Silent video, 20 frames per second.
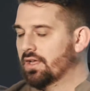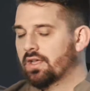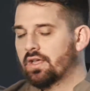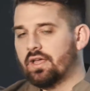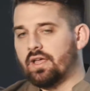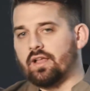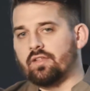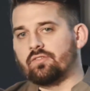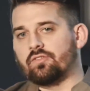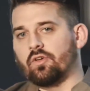
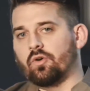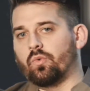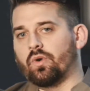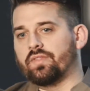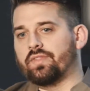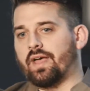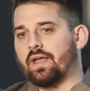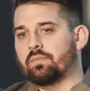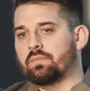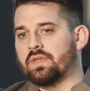And so
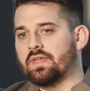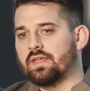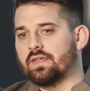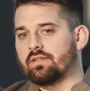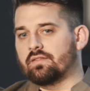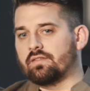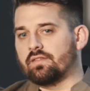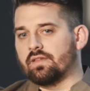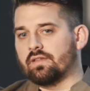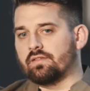what that
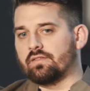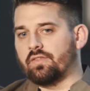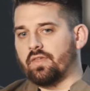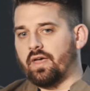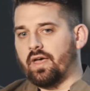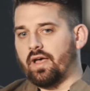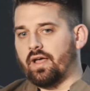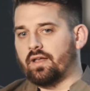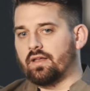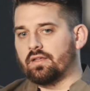means is
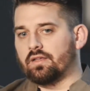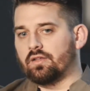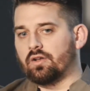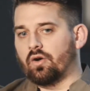that,